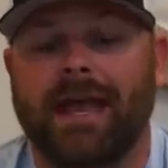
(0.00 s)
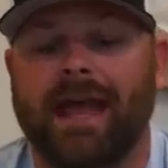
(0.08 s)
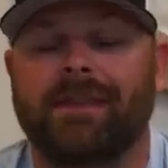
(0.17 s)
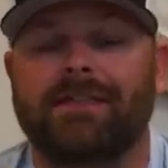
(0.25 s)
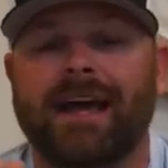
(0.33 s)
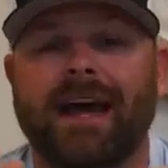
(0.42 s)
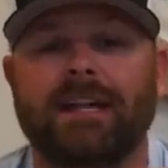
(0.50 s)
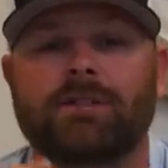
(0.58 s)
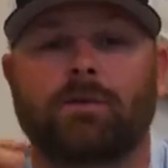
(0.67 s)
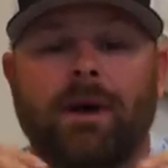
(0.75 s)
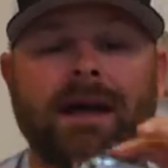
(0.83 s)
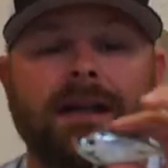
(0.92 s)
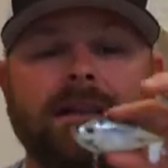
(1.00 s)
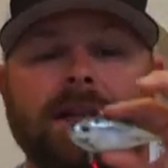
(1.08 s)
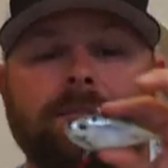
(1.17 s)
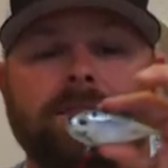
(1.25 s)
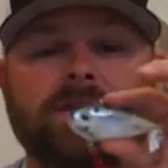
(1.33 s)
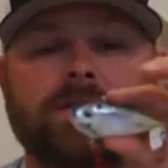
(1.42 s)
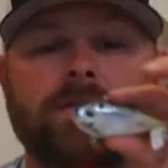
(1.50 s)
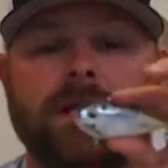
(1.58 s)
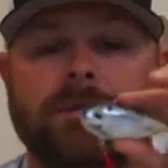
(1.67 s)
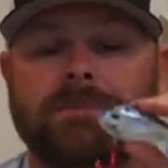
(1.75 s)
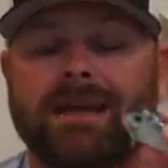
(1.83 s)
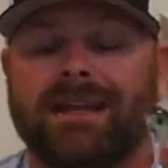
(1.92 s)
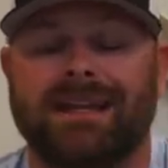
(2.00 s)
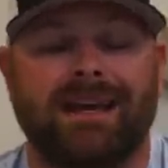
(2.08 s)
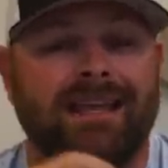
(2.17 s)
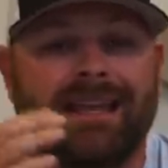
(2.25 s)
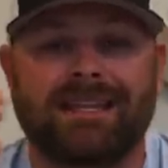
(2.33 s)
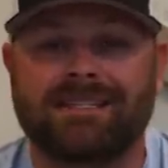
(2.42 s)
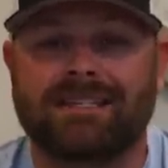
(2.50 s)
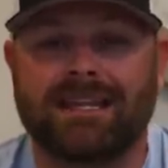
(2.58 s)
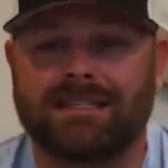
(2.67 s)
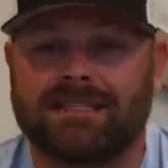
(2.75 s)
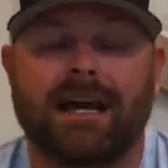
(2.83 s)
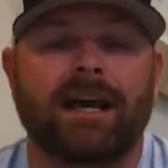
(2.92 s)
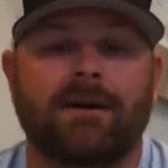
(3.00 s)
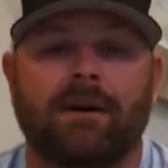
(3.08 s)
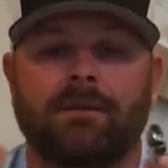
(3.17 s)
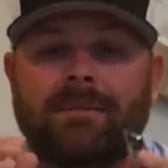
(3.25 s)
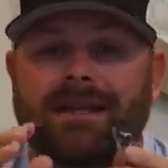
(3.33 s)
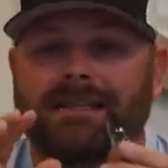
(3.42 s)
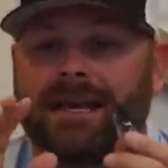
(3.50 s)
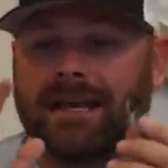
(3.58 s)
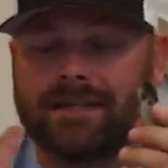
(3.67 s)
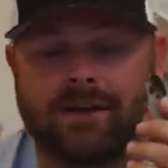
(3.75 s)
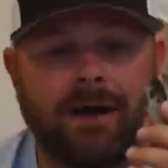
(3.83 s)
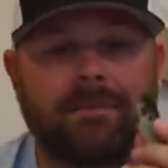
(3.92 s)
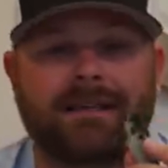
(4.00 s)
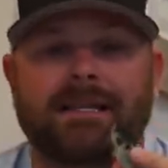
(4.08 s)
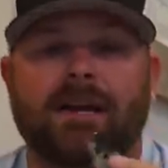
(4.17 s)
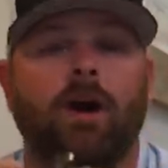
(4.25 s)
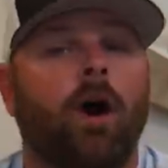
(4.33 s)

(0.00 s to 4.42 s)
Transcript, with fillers: And that is why a lipless crankbait, again, is, is tied on my deck. It's on my deck